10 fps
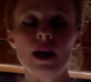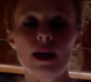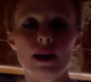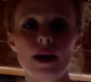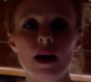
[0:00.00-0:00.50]
a
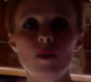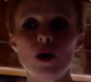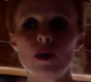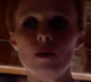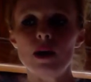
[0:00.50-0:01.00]
camera on
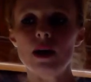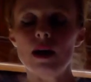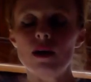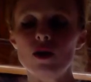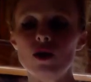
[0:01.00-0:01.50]
me,
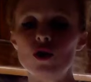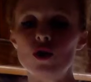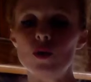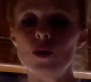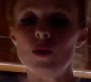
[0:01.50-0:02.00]
and
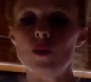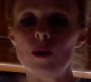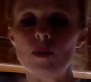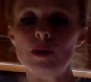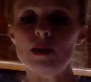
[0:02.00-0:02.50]
knew what
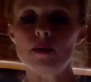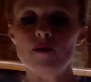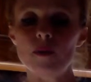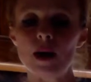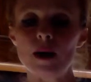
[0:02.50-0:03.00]
some of
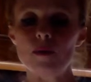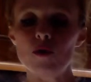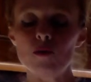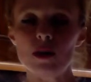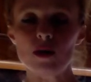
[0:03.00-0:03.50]
my
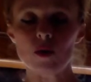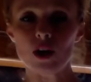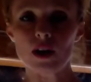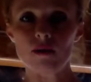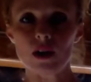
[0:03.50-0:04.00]
movements were
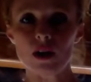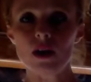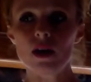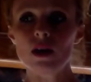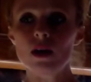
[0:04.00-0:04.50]
even
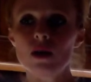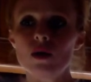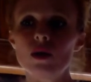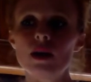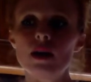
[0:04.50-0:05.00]

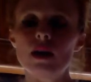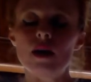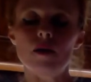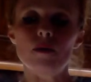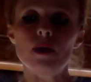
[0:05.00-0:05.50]

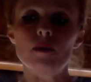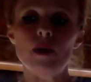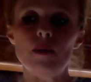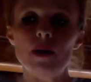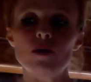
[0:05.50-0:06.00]
in my
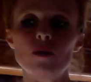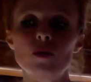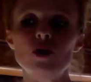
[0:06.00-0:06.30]
bedroom, which